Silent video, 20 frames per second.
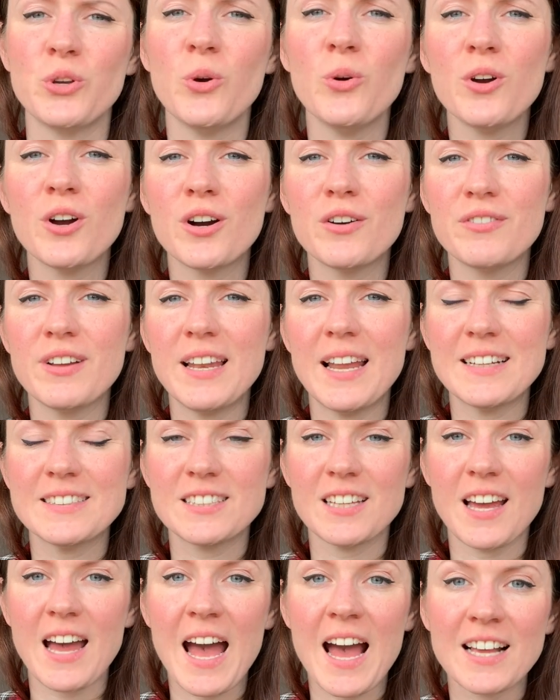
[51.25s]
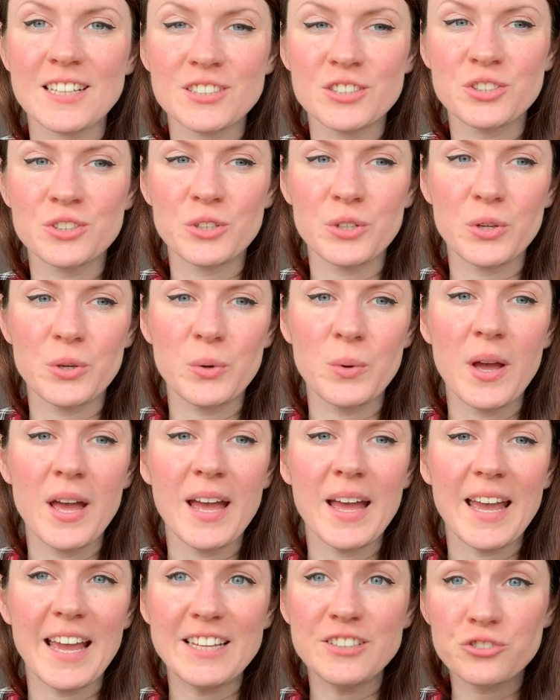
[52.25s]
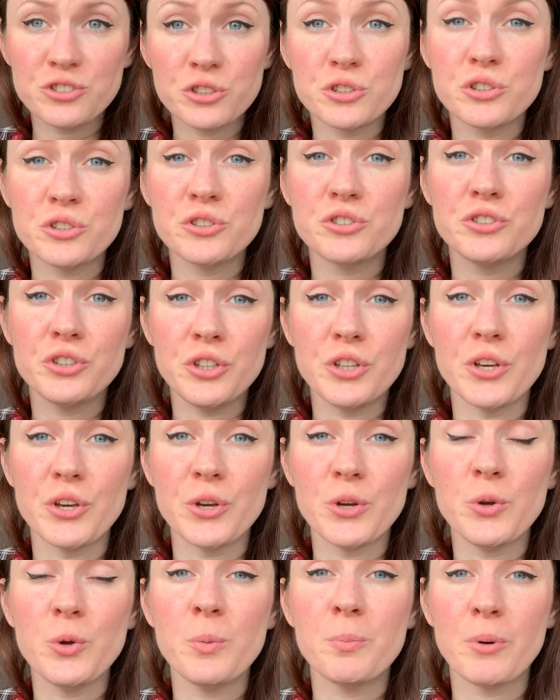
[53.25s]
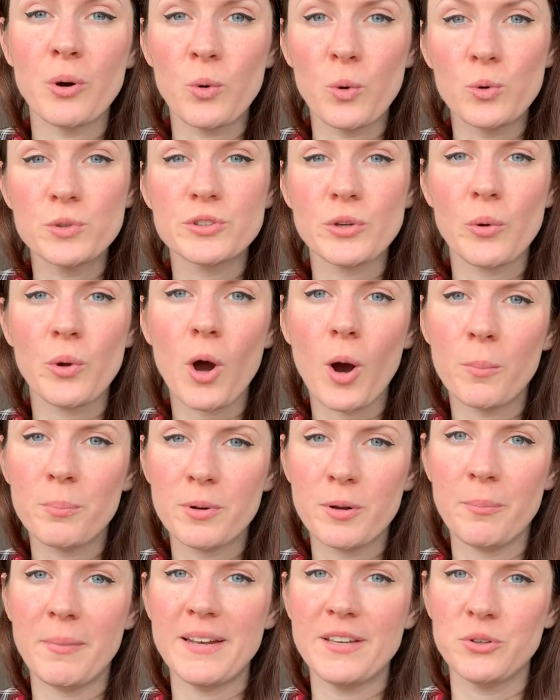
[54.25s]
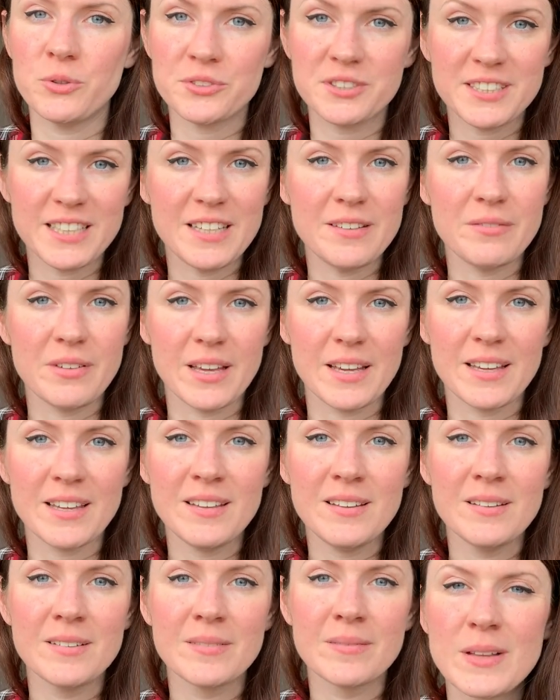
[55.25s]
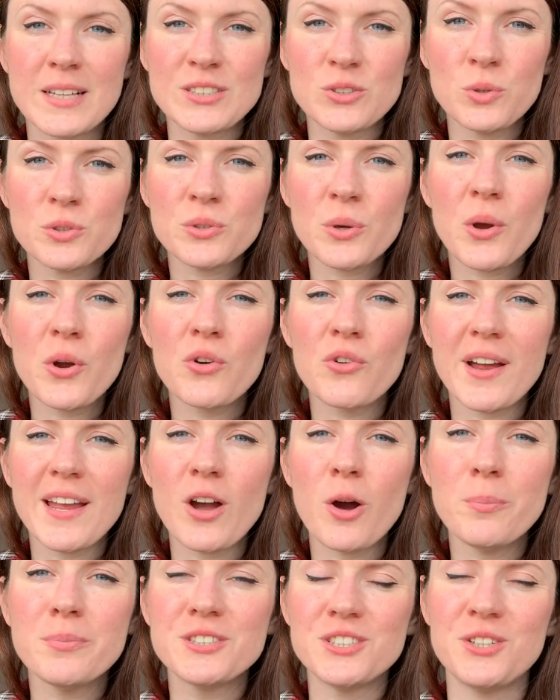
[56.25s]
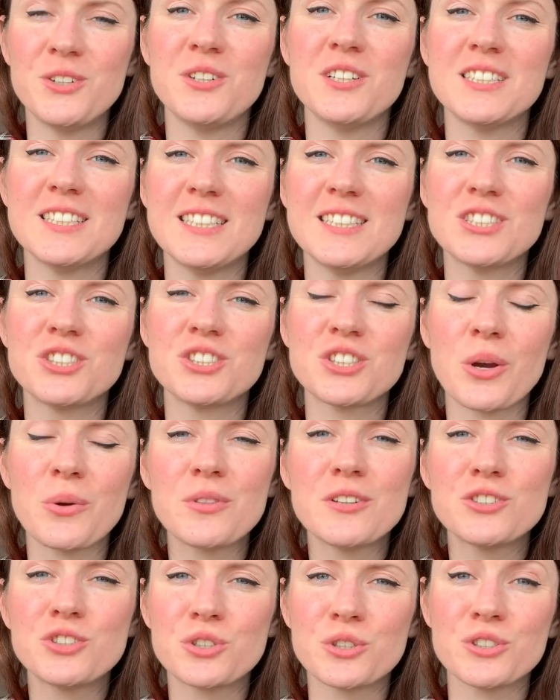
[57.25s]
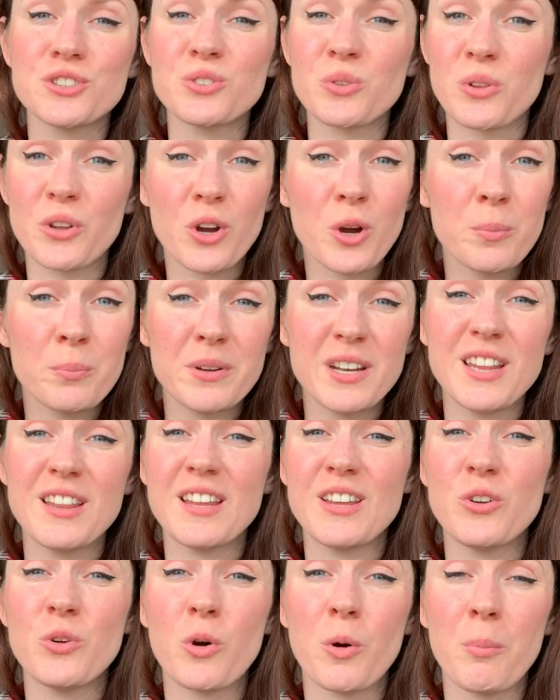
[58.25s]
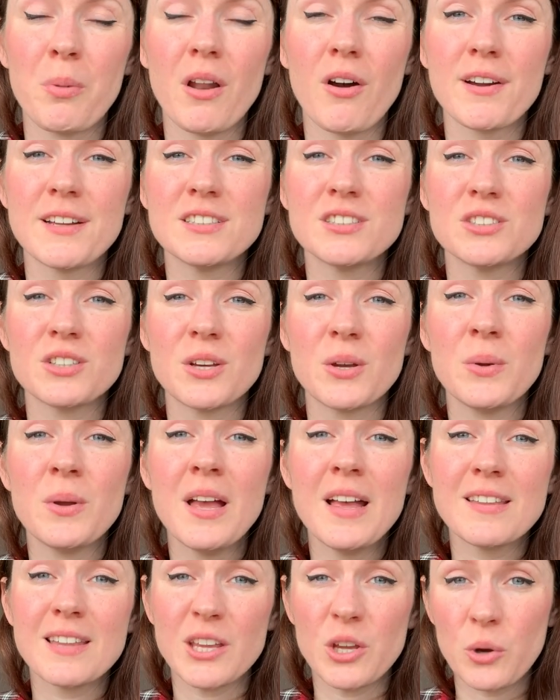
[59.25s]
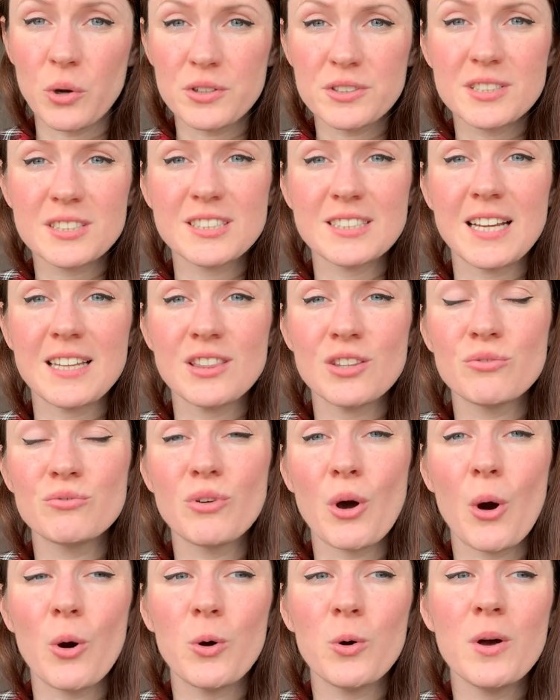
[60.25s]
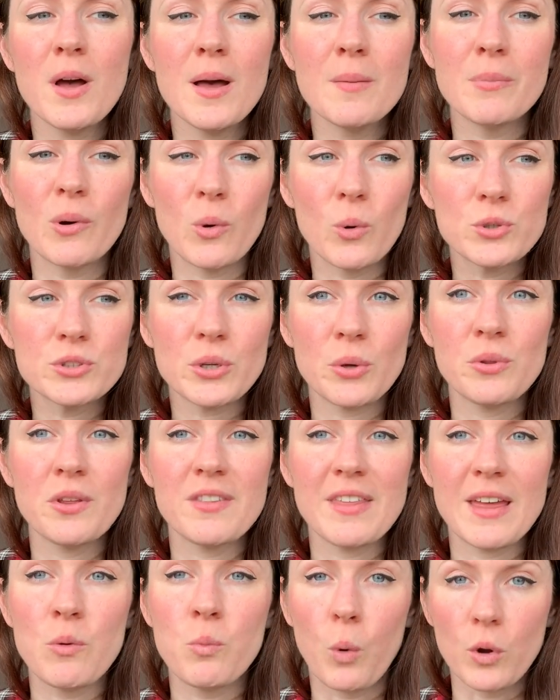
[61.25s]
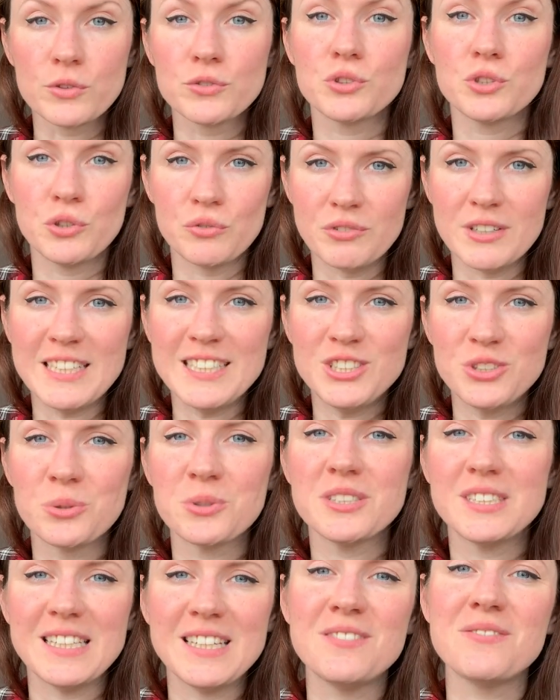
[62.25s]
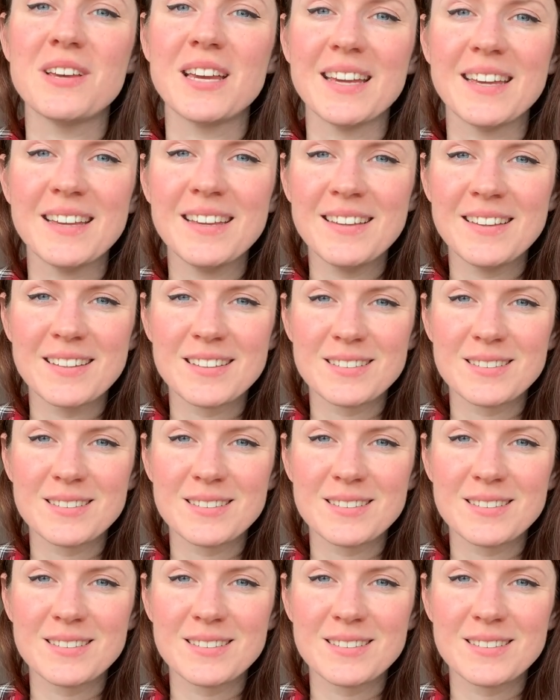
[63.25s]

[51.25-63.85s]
your cover letter has to introduce you, but also complement your CV. It's also a great opportunity to show the trust or the company that you're applying to, that you understand the role, but also that they want to read your CV.